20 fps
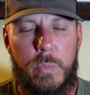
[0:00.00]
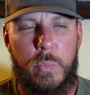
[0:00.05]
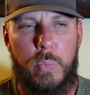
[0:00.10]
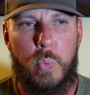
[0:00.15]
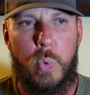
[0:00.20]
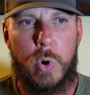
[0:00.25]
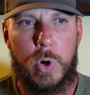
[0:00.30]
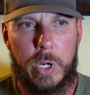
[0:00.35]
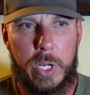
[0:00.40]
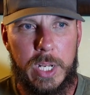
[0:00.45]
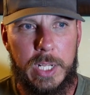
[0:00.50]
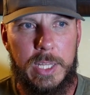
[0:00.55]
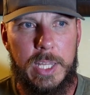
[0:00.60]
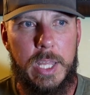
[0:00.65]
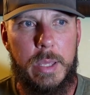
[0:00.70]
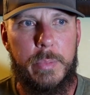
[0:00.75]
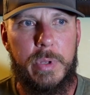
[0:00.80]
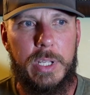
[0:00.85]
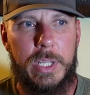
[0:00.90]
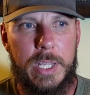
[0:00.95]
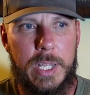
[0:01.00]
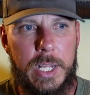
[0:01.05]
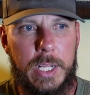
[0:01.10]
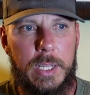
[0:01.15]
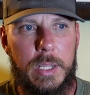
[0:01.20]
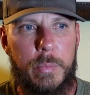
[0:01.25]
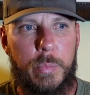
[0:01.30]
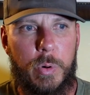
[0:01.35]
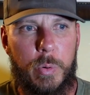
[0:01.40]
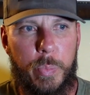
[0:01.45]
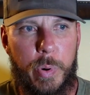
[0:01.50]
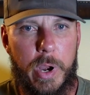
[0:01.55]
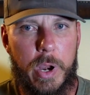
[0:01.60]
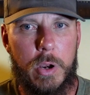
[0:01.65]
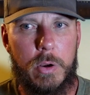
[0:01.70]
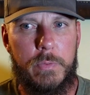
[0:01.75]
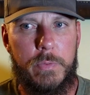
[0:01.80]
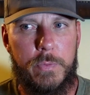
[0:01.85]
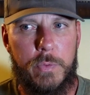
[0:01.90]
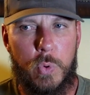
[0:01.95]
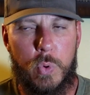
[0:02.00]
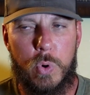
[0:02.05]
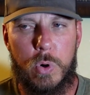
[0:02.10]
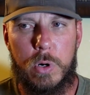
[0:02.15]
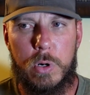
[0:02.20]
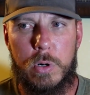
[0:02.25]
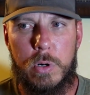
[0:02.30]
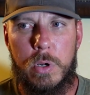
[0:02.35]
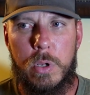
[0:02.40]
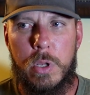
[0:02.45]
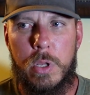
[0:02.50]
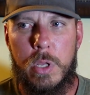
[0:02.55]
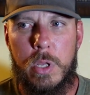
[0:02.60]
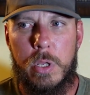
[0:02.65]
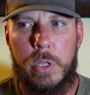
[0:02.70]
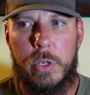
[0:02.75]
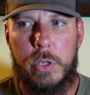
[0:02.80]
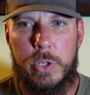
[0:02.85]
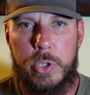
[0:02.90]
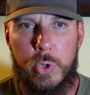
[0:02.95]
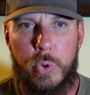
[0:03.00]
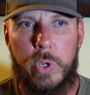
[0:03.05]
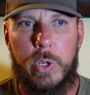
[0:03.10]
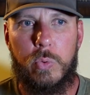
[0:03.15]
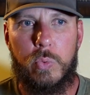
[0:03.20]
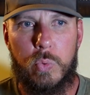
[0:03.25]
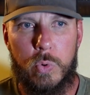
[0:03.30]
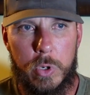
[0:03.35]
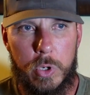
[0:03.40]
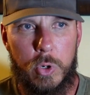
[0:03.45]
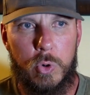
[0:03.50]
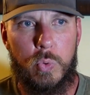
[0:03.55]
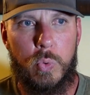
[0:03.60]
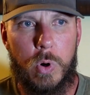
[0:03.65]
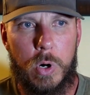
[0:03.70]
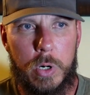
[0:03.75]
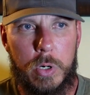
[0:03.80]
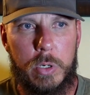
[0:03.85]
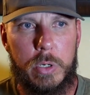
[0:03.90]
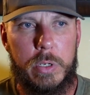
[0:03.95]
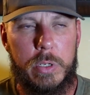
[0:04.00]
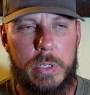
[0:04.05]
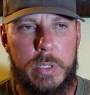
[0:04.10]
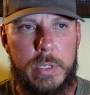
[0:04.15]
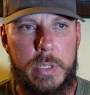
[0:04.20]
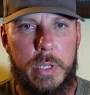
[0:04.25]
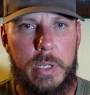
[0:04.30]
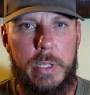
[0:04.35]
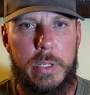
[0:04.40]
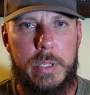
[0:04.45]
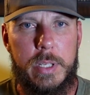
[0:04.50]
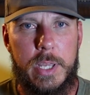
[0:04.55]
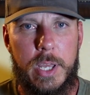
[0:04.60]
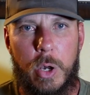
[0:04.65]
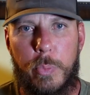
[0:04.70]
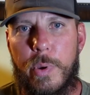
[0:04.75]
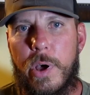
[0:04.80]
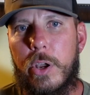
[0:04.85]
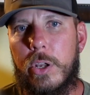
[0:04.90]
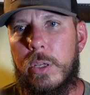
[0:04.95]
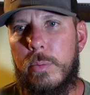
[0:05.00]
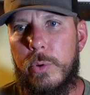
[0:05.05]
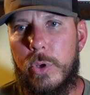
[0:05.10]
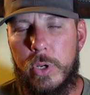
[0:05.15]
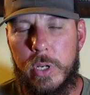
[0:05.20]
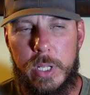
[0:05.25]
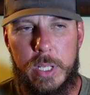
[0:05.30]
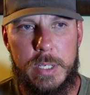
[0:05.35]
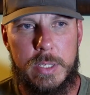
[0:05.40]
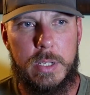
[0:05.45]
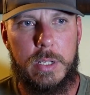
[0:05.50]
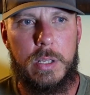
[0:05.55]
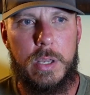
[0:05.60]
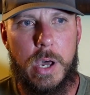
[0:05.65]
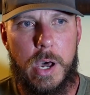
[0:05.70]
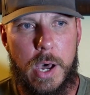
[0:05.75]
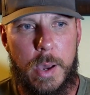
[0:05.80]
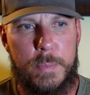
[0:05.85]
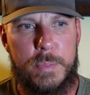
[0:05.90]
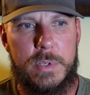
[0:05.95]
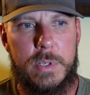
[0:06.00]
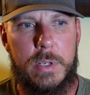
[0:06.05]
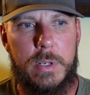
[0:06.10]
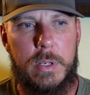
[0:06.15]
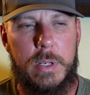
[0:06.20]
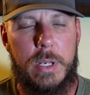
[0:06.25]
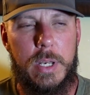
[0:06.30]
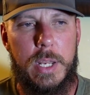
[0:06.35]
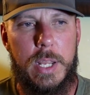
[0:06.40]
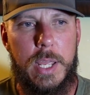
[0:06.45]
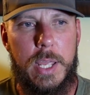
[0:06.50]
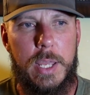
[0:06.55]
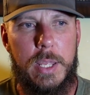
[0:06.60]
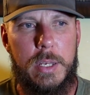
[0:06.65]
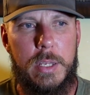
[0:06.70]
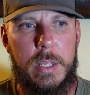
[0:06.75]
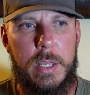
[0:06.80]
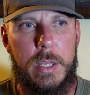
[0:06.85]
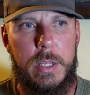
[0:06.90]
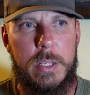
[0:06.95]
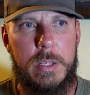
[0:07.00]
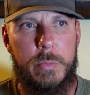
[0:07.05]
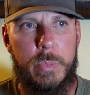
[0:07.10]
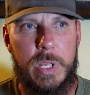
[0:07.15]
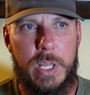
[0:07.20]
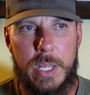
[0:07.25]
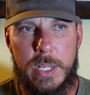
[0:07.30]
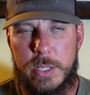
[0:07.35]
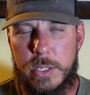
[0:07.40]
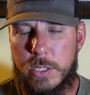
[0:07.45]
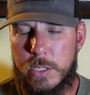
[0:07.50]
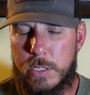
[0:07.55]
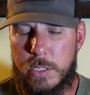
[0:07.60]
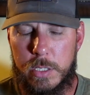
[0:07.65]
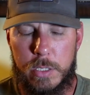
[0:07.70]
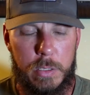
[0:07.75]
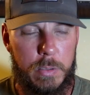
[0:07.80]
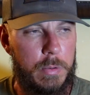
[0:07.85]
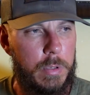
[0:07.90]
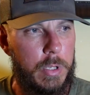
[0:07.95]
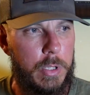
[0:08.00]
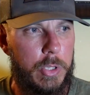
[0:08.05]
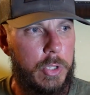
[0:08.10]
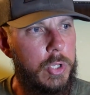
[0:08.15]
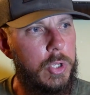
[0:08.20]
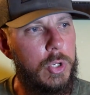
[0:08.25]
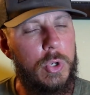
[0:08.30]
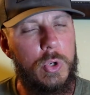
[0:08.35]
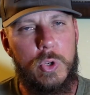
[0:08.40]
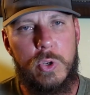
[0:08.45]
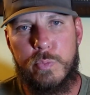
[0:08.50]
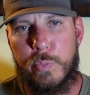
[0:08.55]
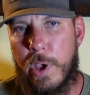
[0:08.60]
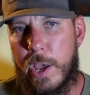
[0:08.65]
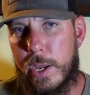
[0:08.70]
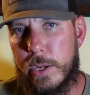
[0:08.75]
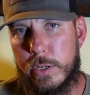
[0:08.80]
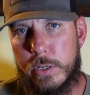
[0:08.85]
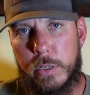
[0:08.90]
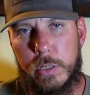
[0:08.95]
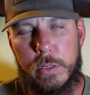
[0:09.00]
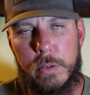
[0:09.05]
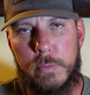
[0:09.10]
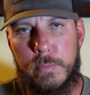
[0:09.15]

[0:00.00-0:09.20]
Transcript: working them and getting them prepared for doing real work to help out communities and cops, and to me that's just a huge passion.